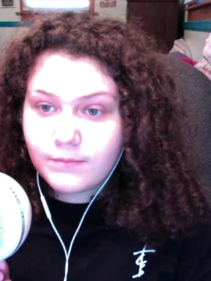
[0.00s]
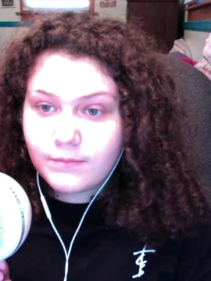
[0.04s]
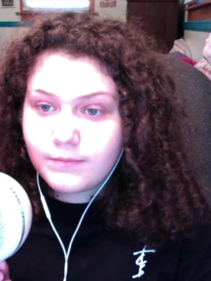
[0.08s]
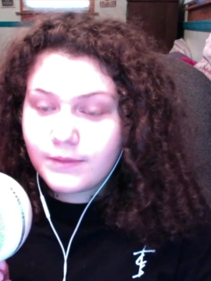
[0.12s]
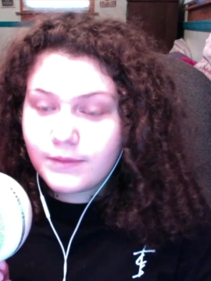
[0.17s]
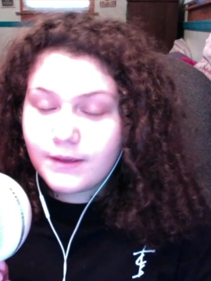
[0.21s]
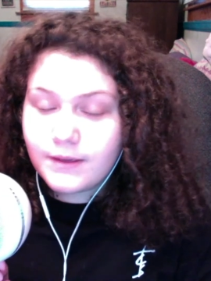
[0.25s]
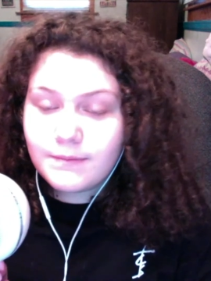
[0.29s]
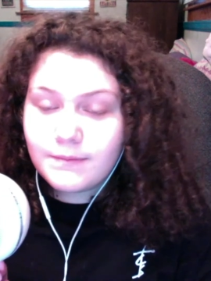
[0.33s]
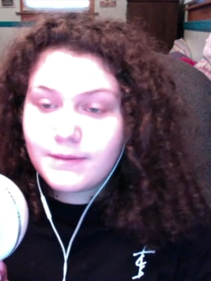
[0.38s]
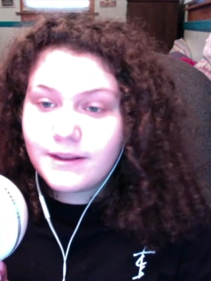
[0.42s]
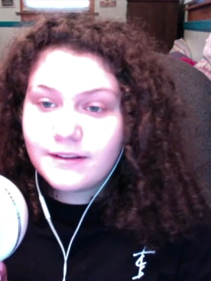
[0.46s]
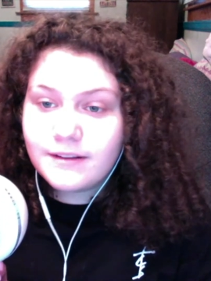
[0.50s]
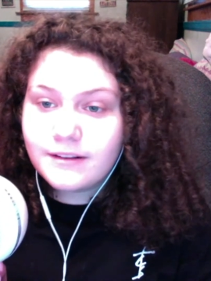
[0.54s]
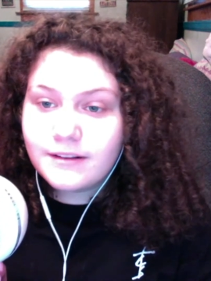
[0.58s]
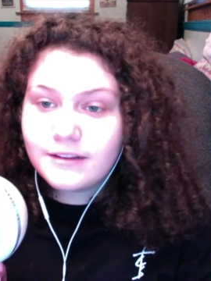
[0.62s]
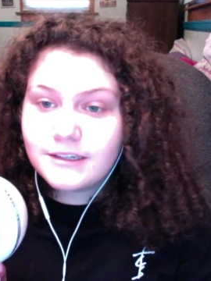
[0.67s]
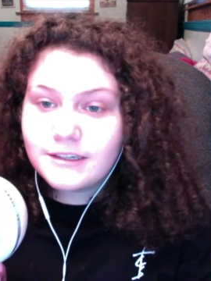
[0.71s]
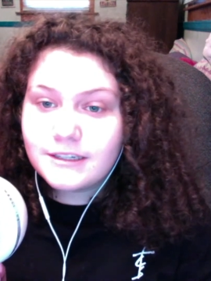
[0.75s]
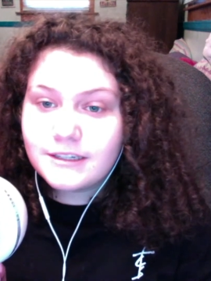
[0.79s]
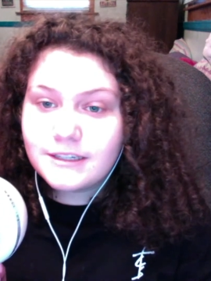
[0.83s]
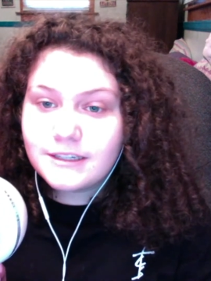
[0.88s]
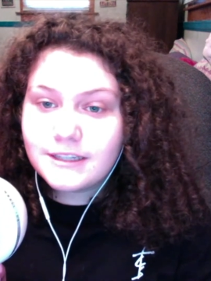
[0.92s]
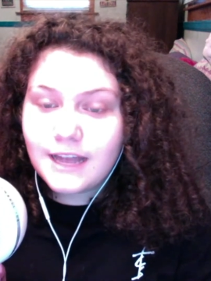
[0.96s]
they basically
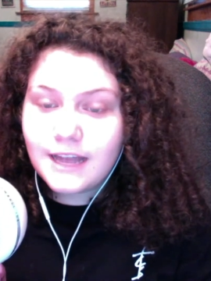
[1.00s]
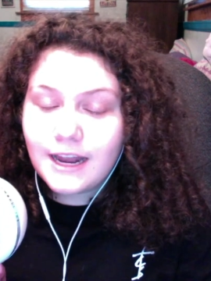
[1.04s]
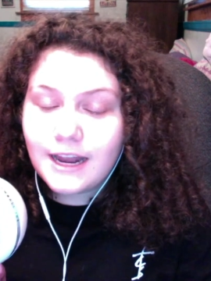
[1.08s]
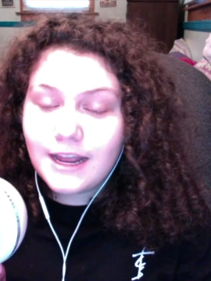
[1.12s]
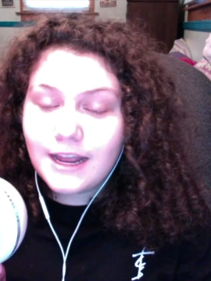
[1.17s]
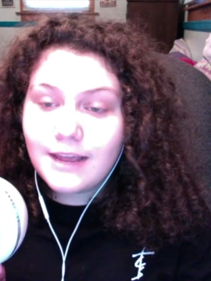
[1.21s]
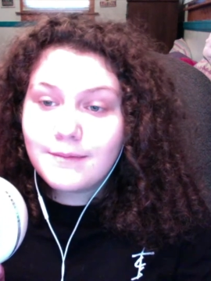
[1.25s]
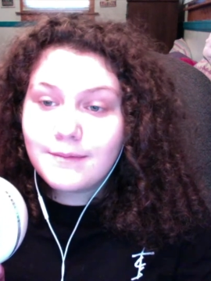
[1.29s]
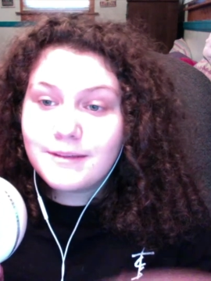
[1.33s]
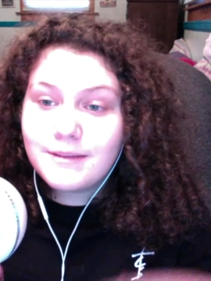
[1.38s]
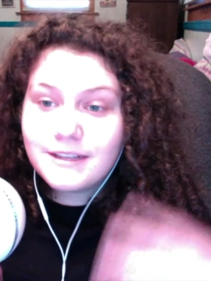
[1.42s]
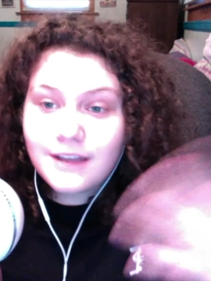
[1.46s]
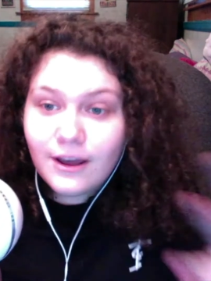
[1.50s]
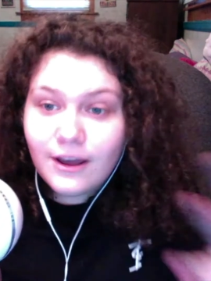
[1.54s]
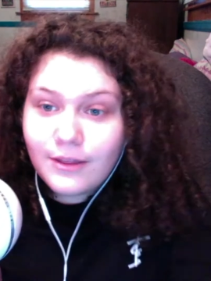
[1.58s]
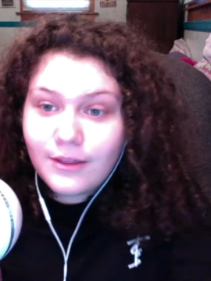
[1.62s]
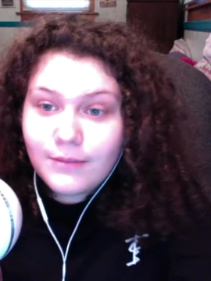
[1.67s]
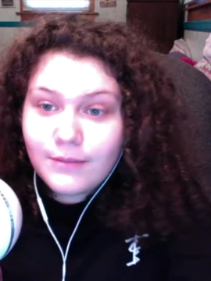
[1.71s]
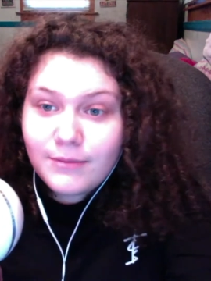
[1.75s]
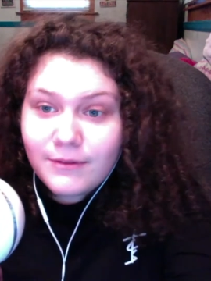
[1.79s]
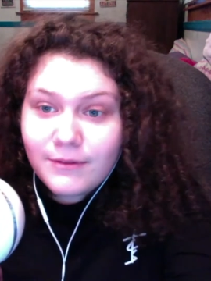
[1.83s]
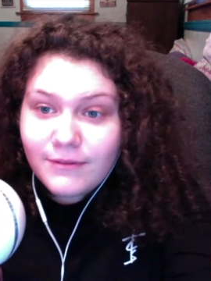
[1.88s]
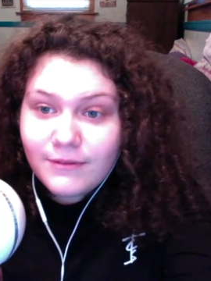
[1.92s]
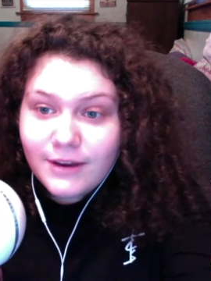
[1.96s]
just had Amy tell
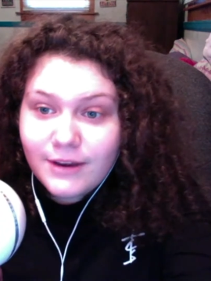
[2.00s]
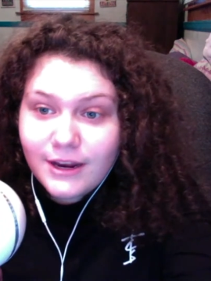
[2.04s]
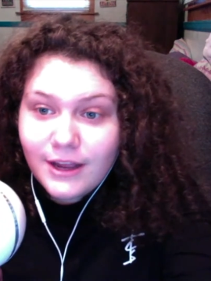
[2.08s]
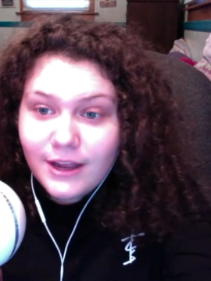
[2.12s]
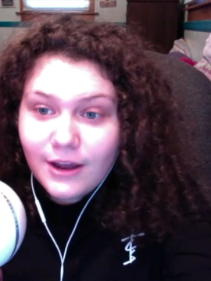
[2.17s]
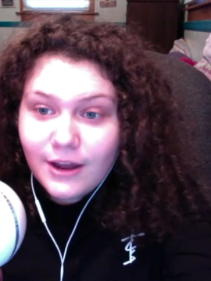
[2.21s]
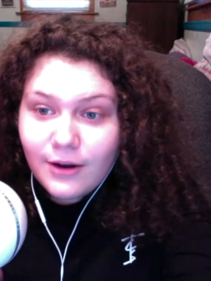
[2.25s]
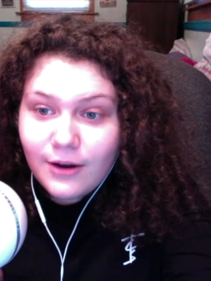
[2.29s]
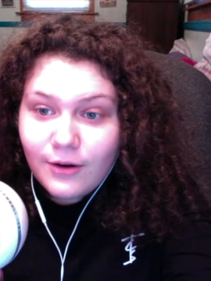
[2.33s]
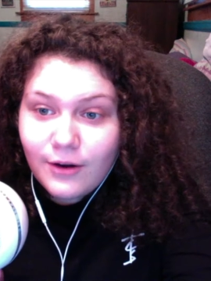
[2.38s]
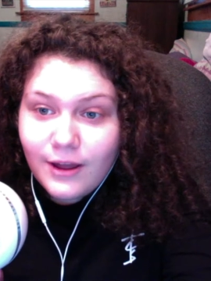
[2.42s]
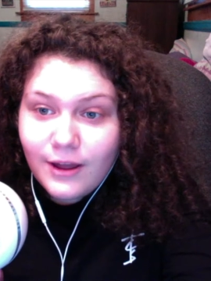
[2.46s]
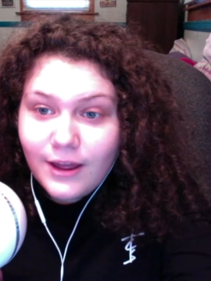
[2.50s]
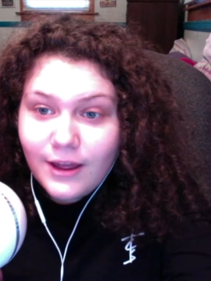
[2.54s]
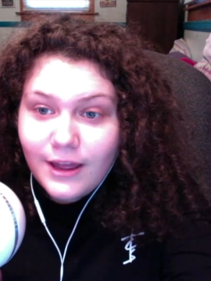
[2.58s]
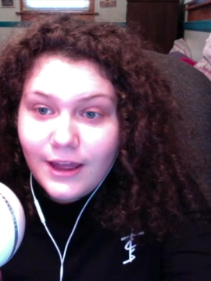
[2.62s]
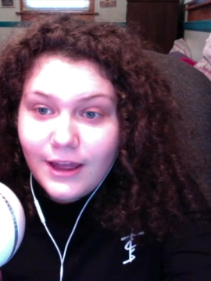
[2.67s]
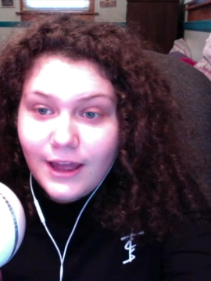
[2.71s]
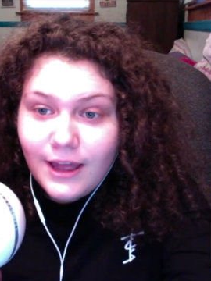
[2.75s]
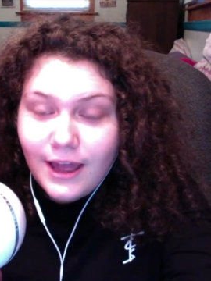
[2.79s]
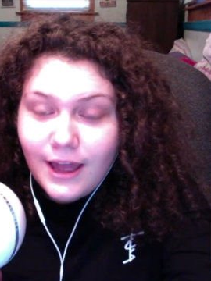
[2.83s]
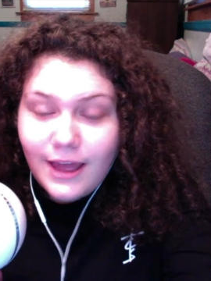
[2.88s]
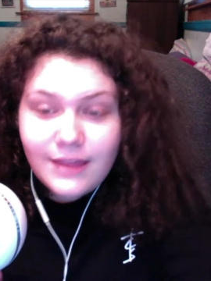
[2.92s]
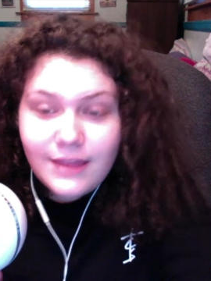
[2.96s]
them the video
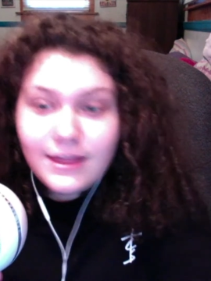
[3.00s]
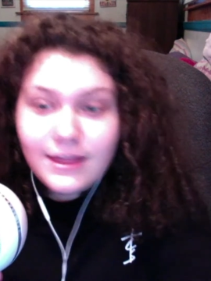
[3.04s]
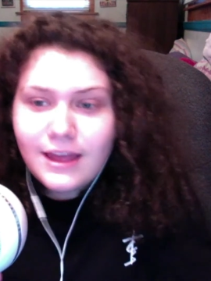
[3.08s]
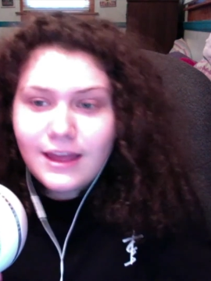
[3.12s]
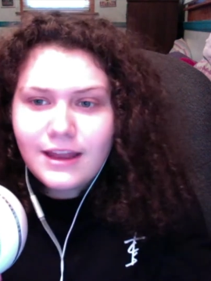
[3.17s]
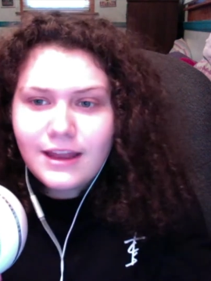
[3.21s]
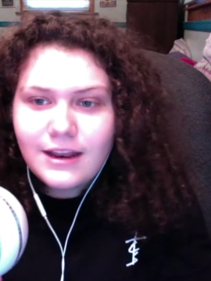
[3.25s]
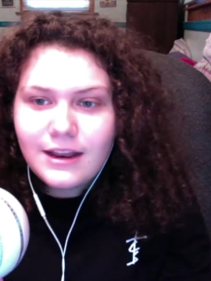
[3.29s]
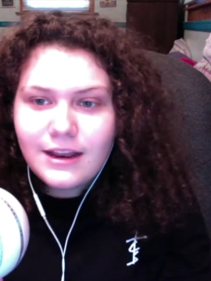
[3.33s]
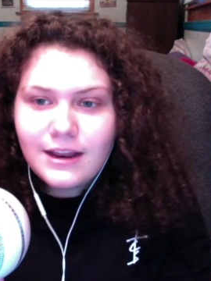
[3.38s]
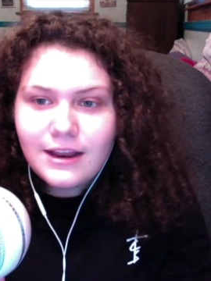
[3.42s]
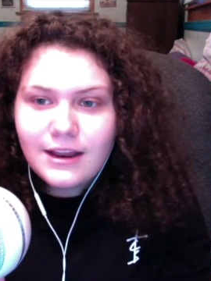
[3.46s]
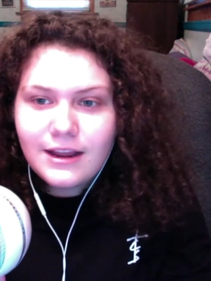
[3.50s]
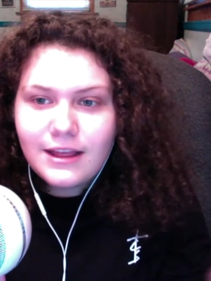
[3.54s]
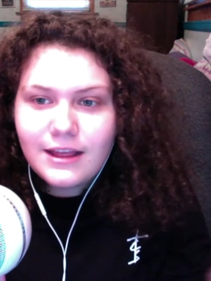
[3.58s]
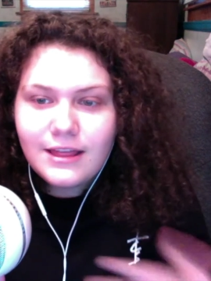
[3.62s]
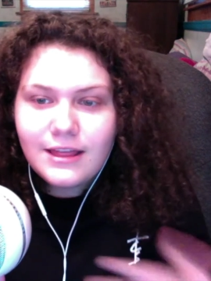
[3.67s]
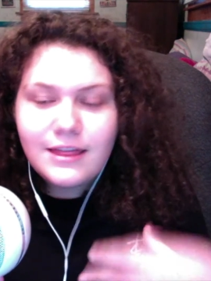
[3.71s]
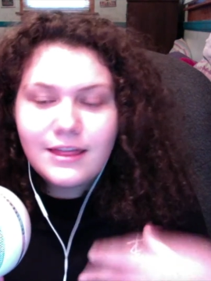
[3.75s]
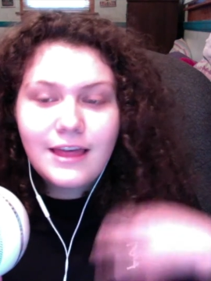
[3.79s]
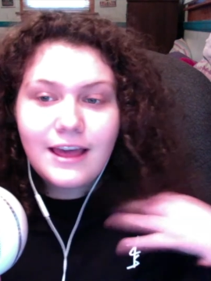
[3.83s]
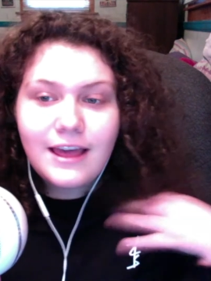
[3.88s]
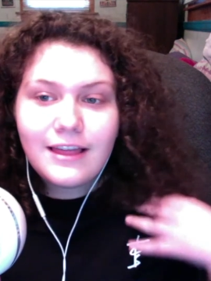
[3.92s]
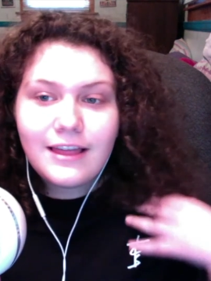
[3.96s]
and then
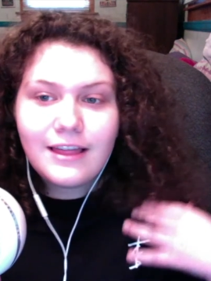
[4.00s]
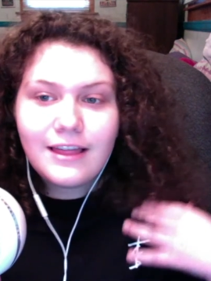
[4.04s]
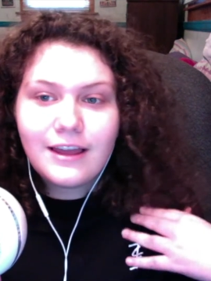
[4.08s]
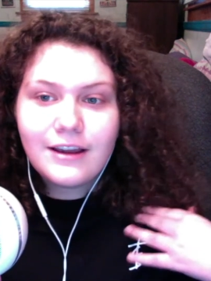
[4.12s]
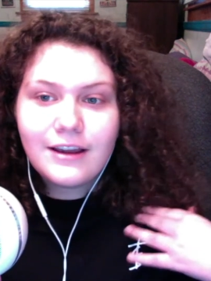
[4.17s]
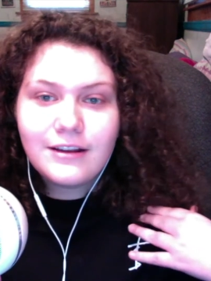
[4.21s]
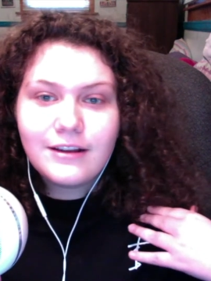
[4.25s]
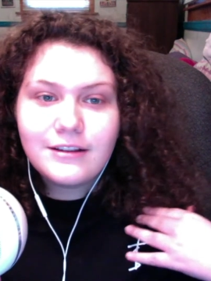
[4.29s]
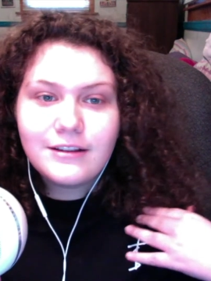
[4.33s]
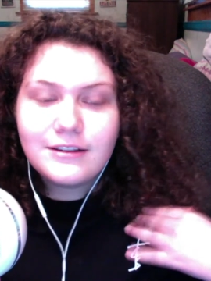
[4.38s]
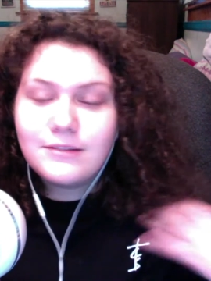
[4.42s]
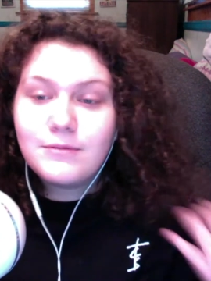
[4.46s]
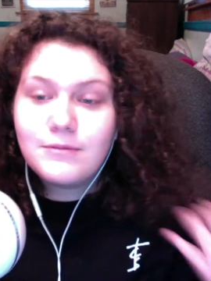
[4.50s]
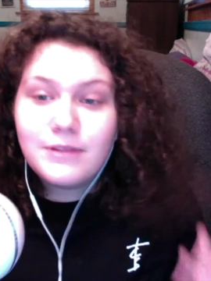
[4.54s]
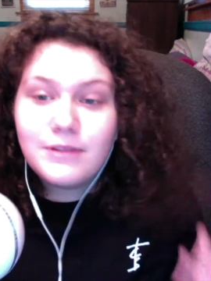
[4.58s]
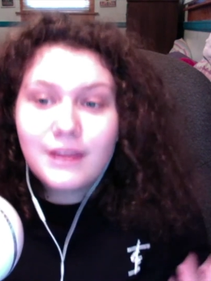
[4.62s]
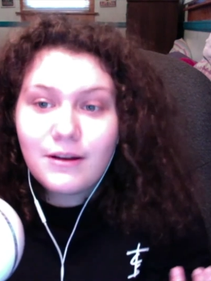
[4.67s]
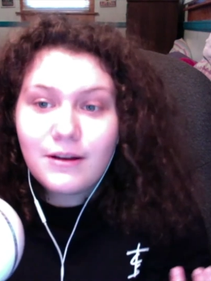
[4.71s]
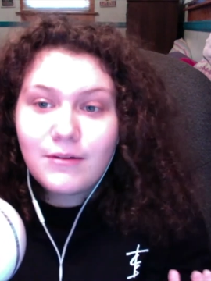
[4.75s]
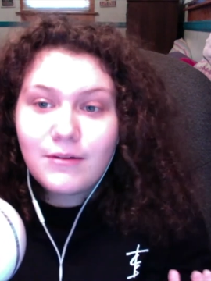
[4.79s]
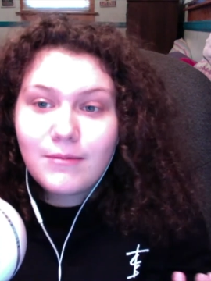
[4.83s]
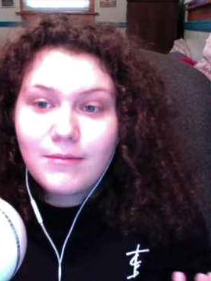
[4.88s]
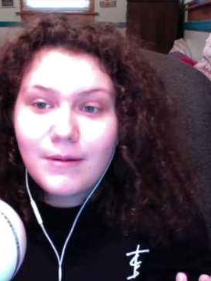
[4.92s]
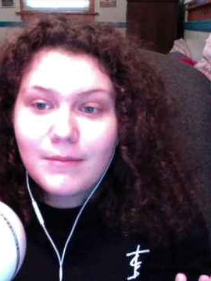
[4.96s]
they like did what they
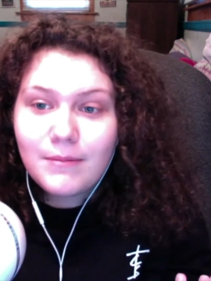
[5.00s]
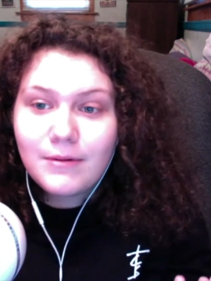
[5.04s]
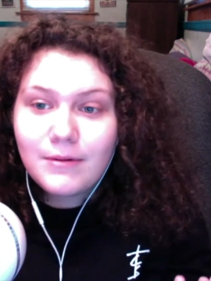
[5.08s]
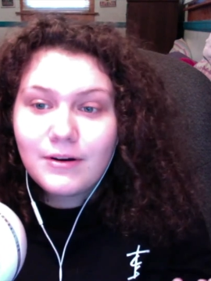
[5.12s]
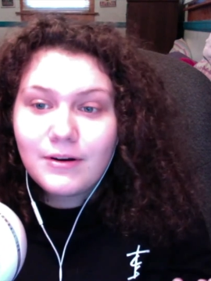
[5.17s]
remembered,